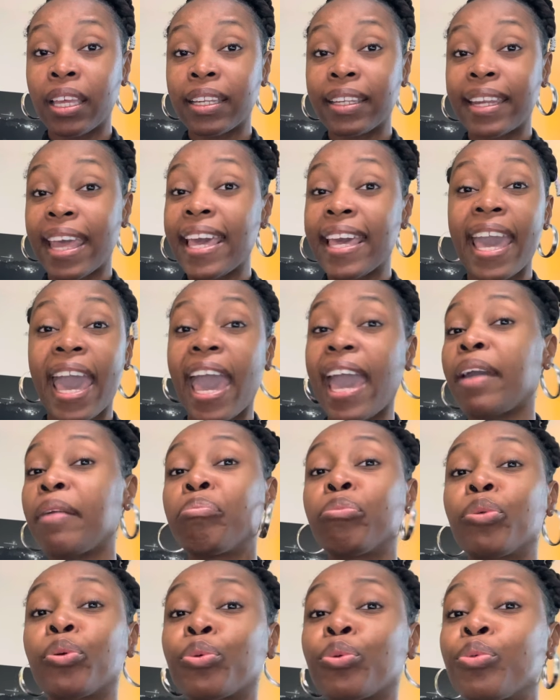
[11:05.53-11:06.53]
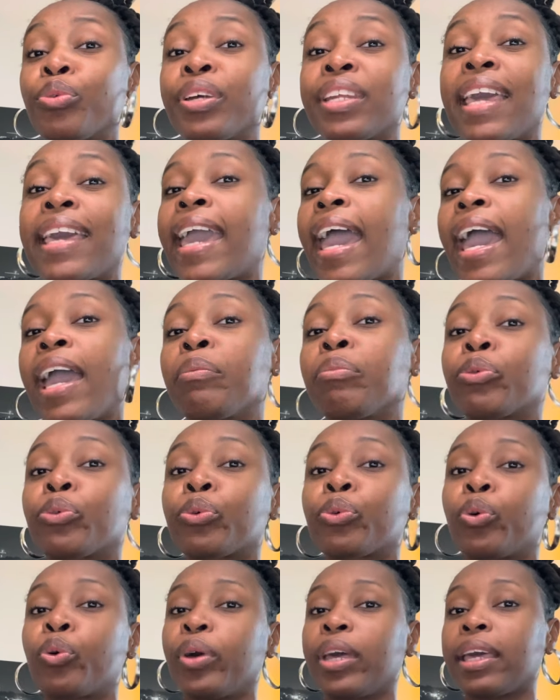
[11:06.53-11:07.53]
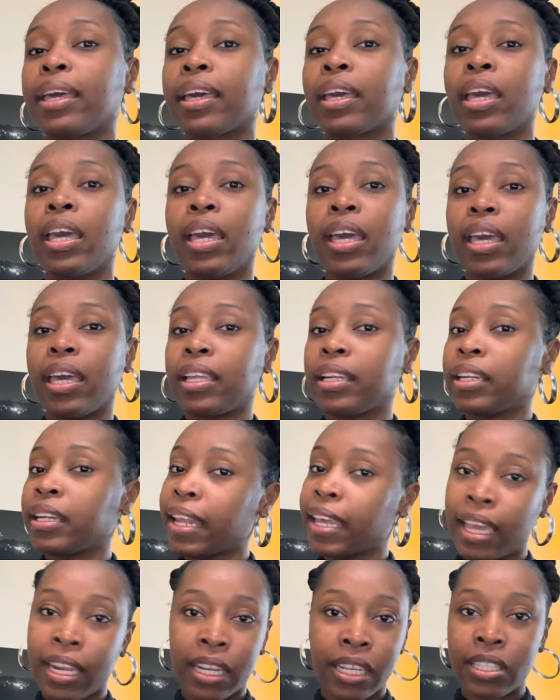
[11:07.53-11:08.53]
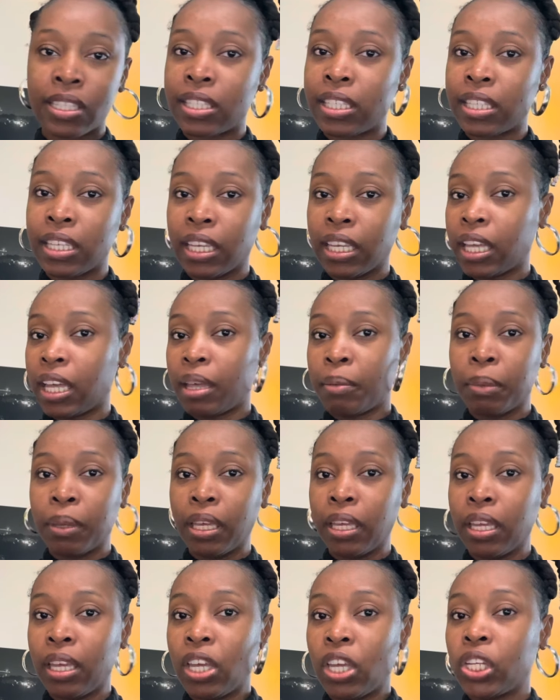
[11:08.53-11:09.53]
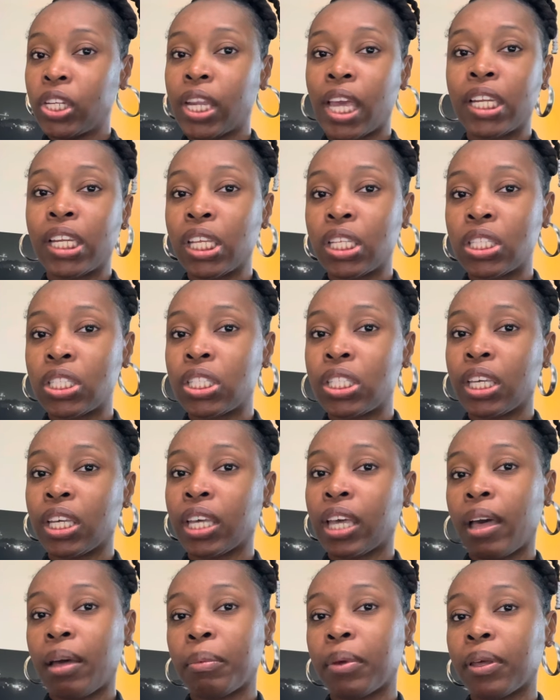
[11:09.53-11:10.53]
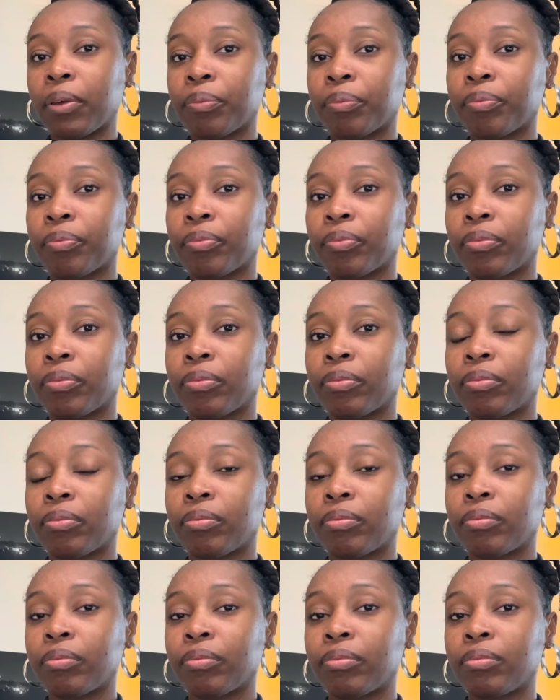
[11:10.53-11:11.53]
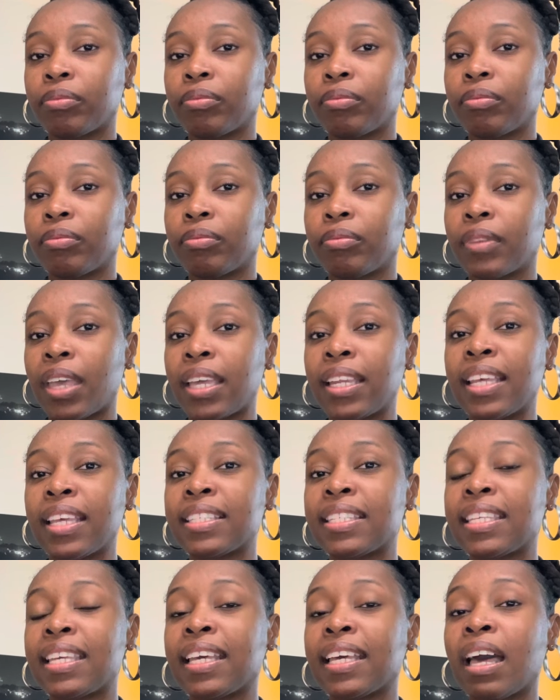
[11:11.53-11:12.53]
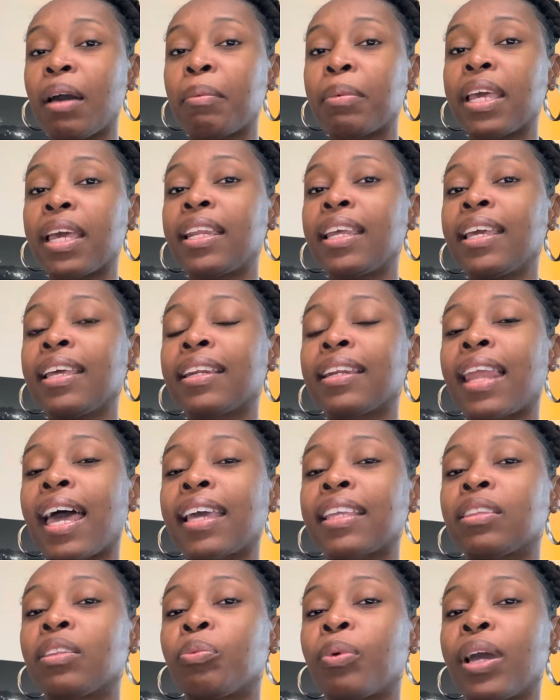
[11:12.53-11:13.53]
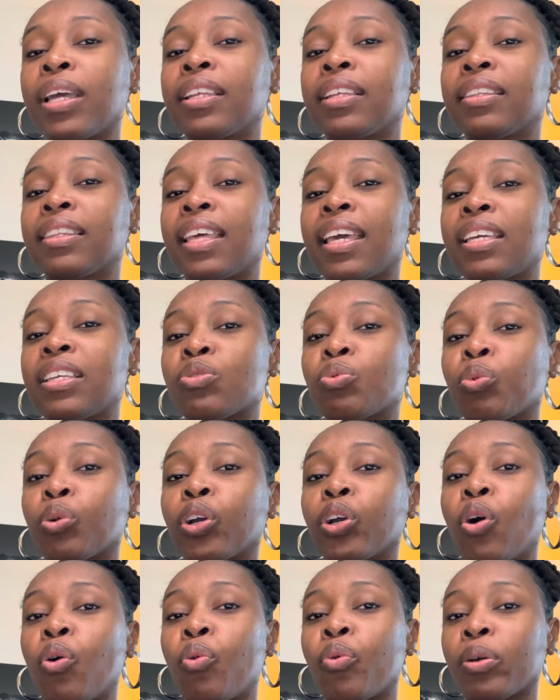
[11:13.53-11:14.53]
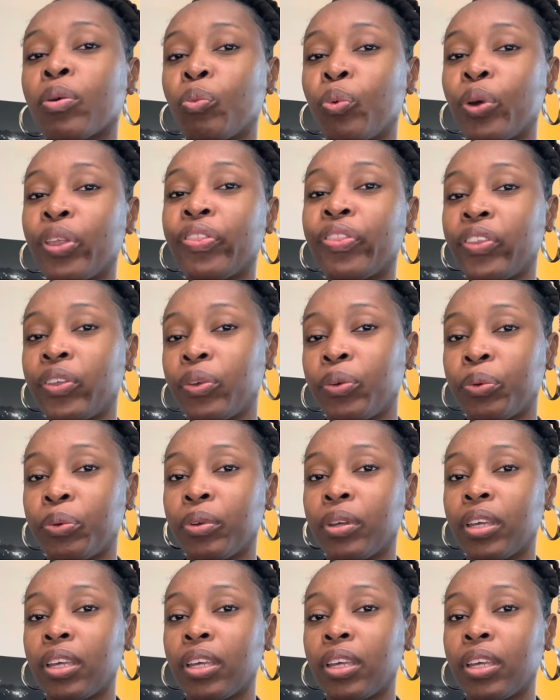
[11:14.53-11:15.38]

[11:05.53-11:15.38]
They came through and they came through quick and they didn't see it coming. They didn't see it coming. They didn't see it coming. They didn't like the way that things were going with you.